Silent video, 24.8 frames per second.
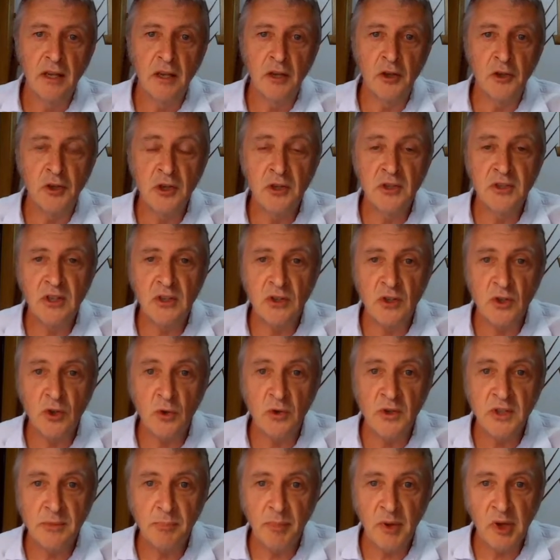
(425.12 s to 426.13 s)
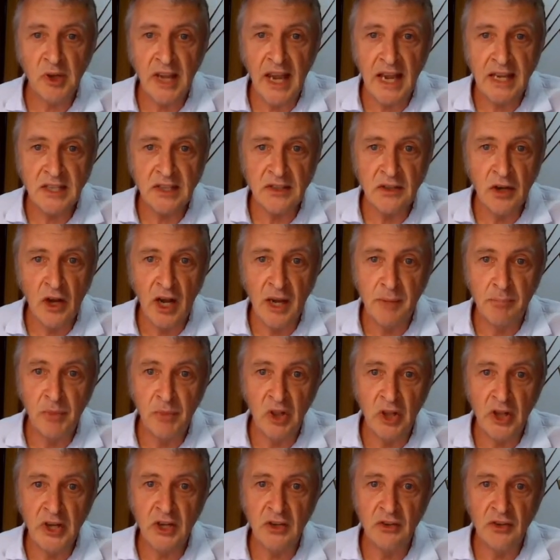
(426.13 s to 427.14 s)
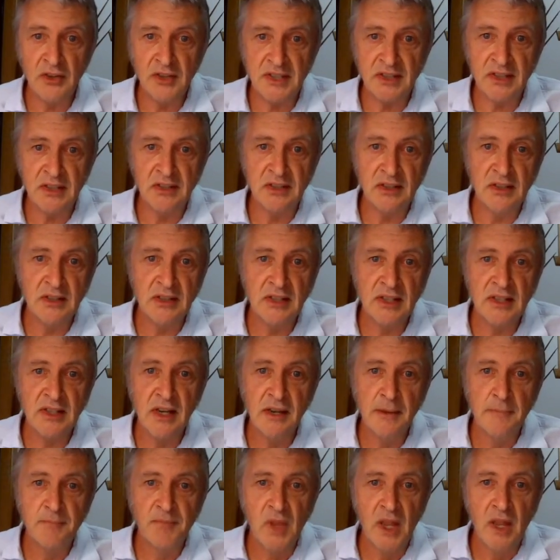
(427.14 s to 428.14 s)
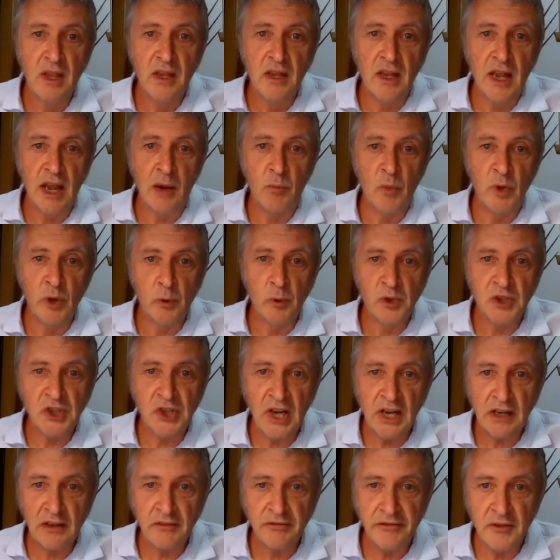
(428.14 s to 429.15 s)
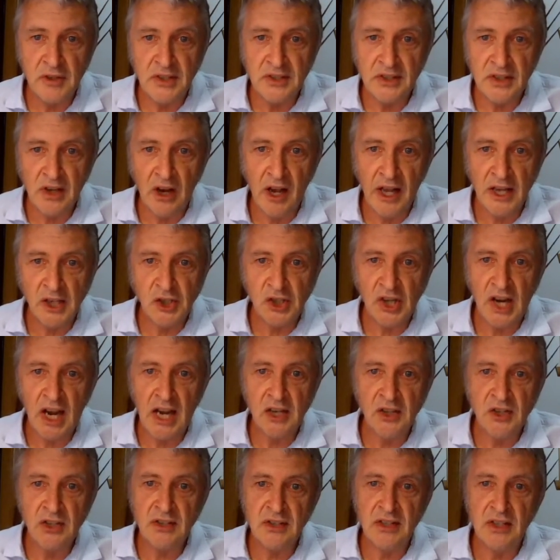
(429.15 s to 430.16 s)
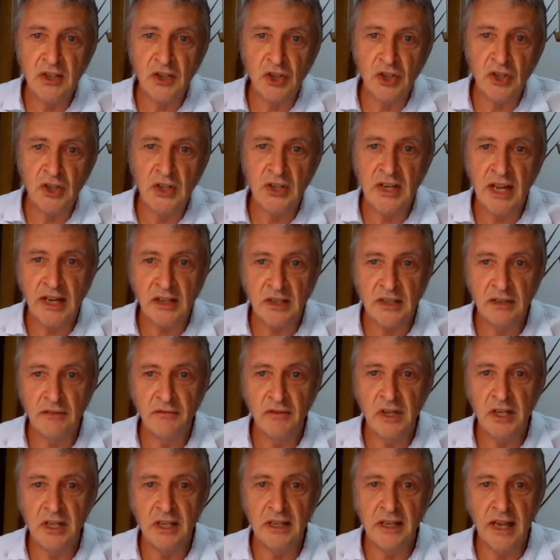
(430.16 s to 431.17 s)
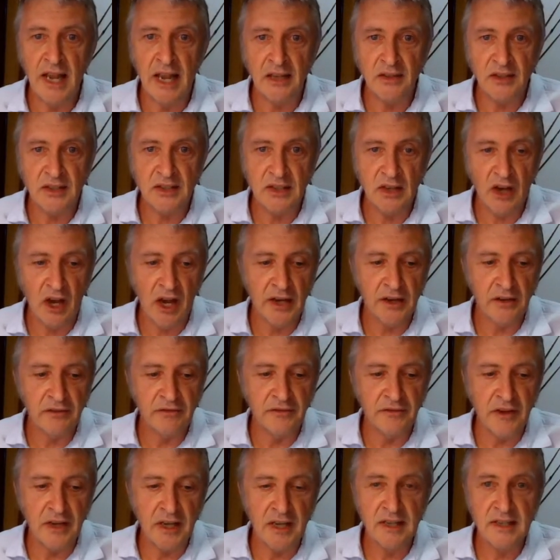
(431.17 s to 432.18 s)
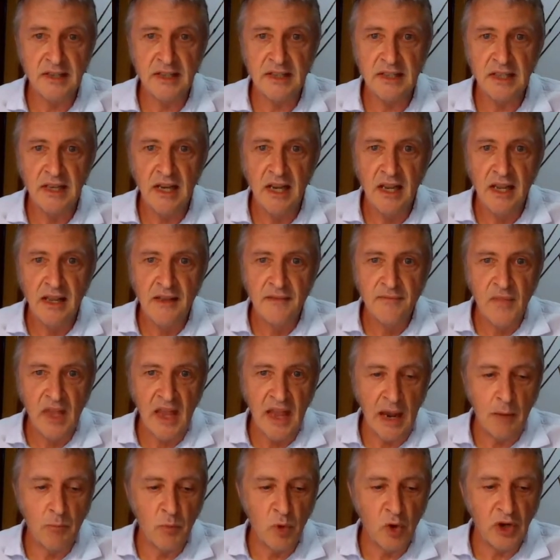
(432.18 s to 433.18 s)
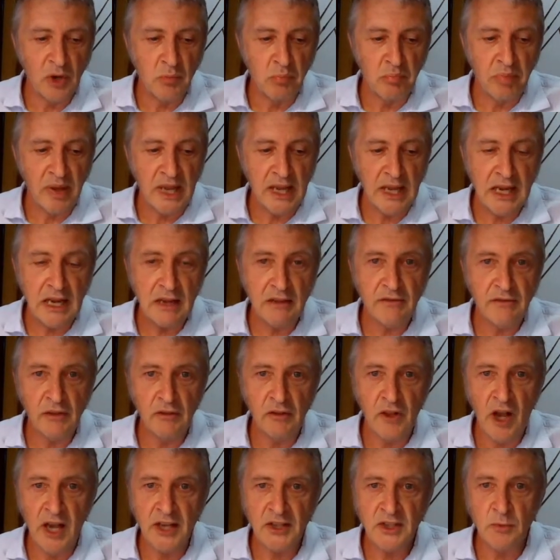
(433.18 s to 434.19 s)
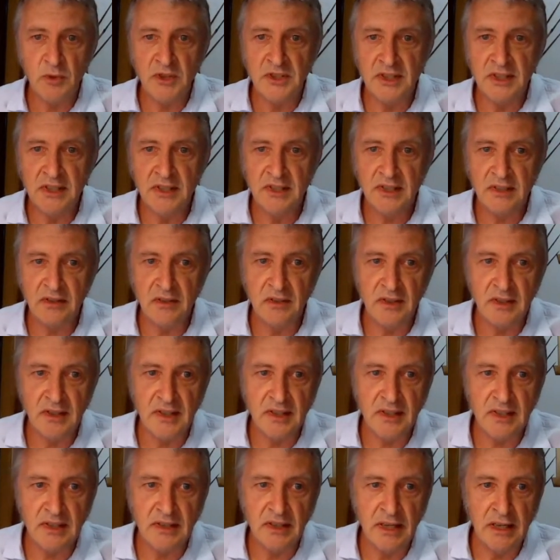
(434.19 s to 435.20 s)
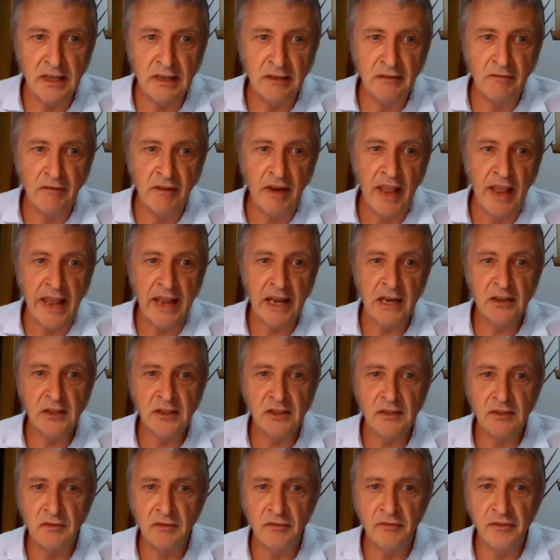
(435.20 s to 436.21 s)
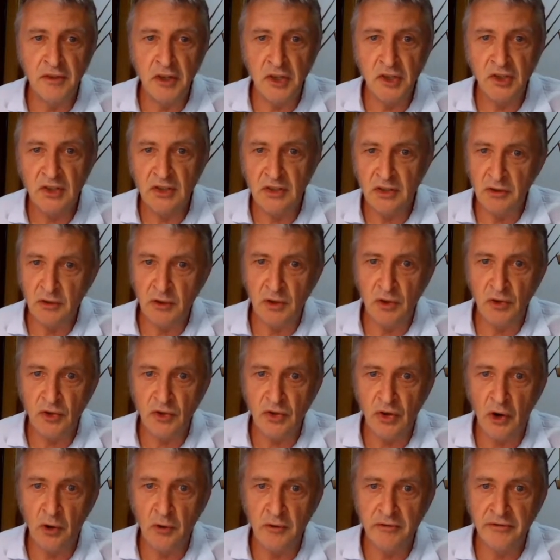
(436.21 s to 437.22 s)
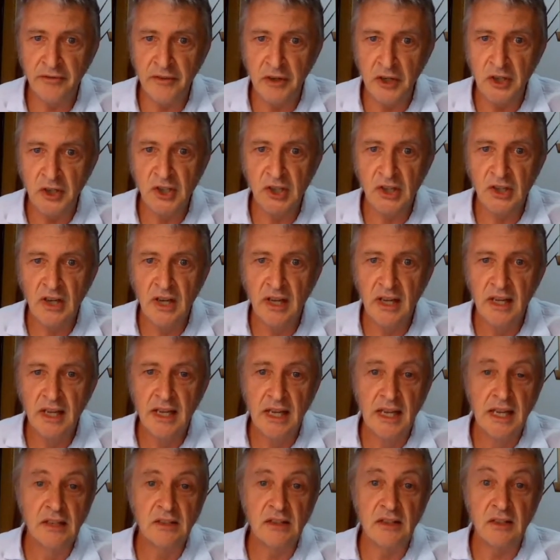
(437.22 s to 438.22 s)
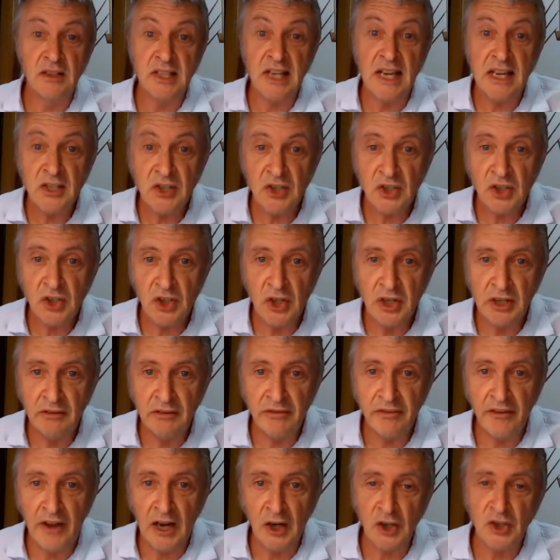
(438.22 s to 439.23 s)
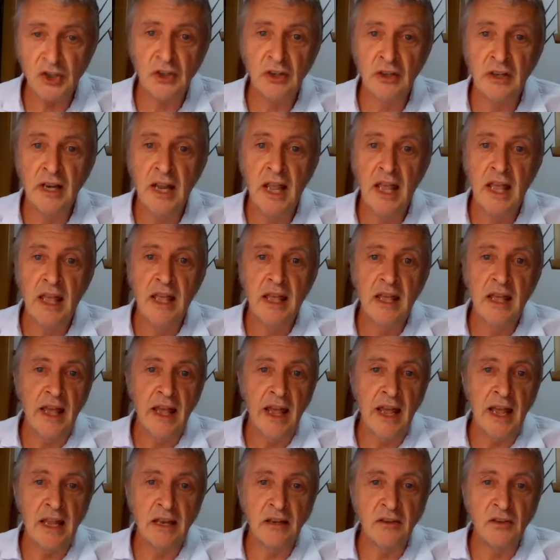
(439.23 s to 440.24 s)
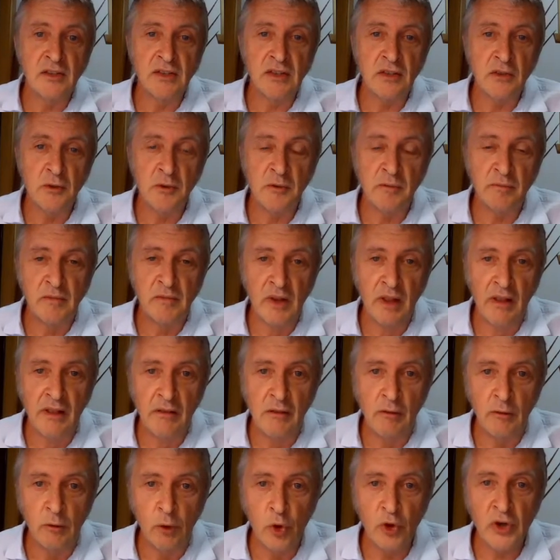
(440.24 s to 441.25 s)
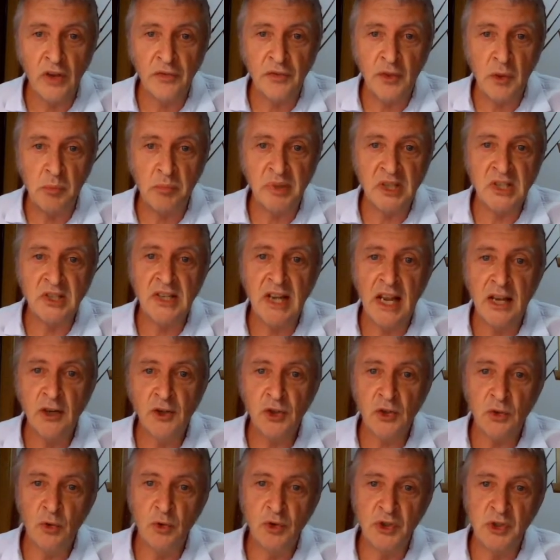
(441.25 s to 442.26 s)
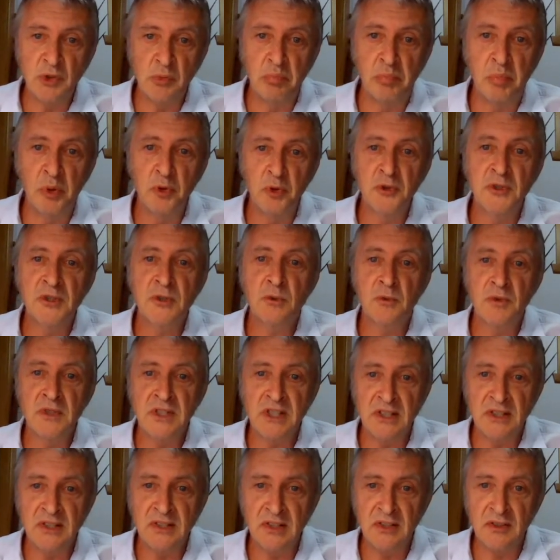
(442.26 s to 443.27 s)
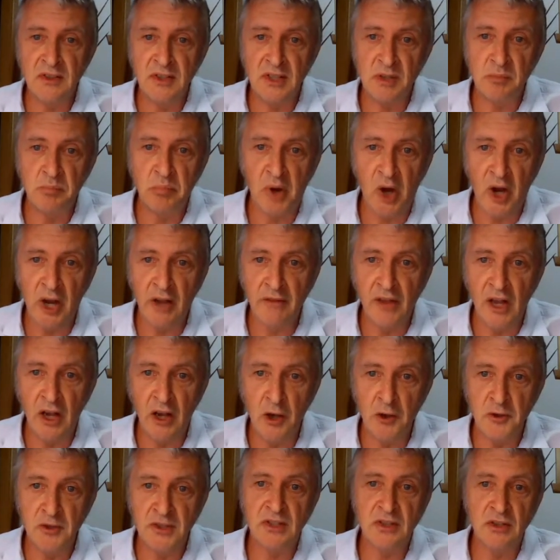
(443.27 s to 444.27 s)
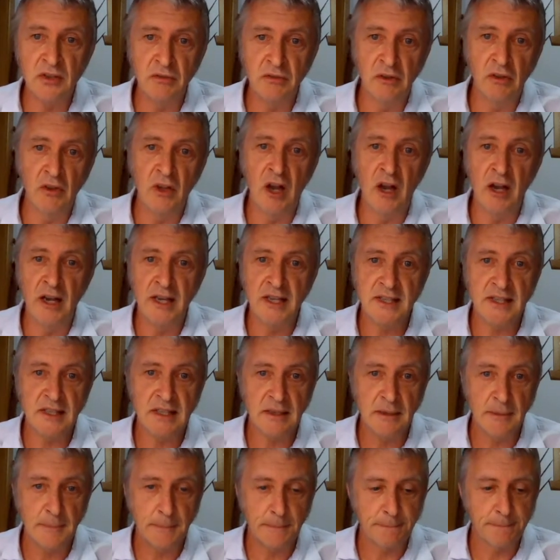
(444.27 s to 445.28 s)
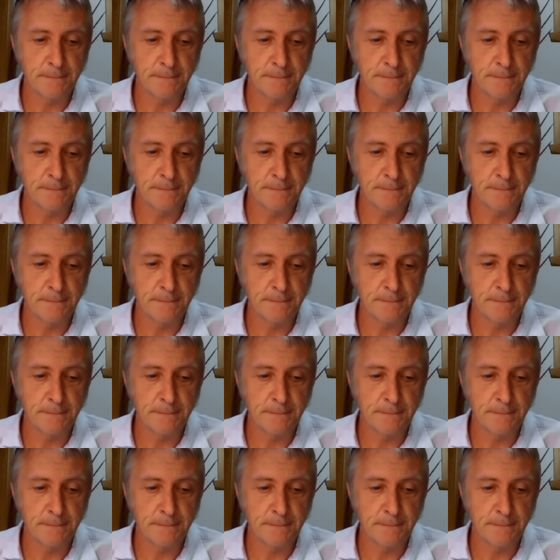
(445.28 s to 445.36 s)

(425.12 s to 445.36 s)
It uses CRISPR-Cas9 molecular scissors, and we will check for desired changes in gene activity and side effects, and we'll compare the lice resistance in edited fish to control fish to test gene function and to look at the potential to boost resistance by the host to the lice.